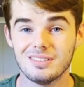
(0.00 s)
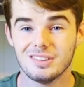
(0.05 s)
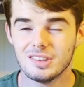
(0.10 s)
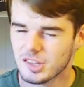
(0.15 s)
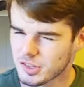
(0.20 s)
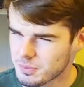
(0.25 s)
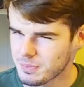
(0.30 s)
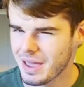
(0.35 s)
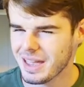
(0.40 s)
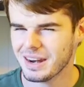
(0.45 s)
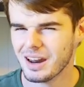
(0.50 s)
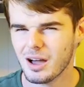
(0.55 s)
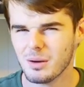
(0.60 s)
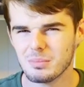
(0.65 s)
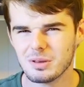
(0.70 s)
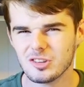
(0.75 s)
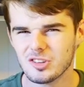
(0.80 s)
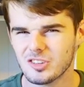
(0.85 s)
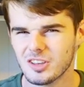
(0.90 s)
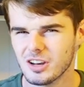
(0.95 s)
This may
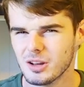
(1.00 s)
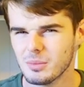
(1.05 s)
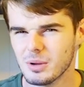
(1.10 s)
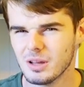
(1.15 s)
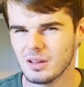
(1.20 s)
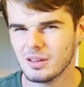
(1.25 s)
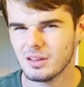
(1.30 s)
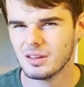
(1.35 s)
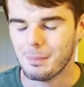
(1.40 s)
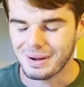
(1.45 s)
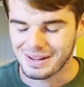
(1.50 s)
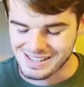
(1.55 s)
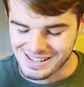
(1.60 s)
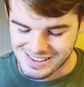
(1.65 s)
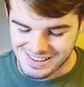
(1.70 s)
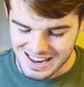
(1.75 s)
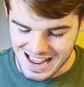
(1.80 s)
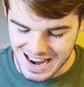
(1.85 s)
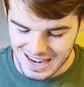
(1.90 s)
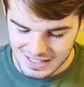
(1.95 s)
not be cinema,
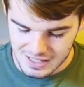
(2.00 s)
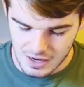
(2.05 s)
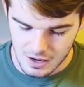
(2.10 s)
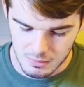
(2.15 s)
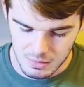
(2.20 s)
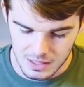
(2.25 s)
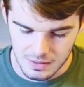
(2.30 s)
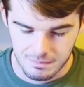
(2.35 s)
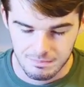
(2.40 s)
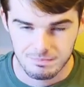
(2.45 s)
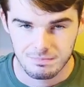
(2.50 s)
but dadgummit,